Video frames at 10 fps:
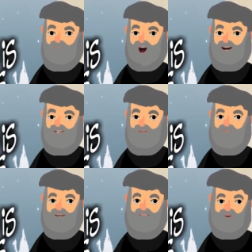But as a
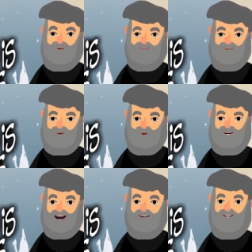believer,
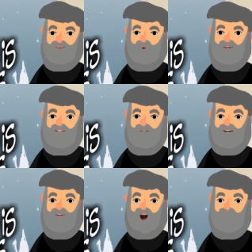we absolutely
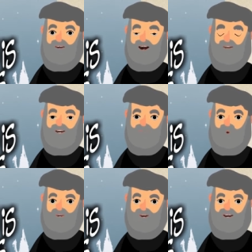must couple that
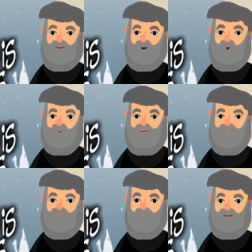memory with the cross,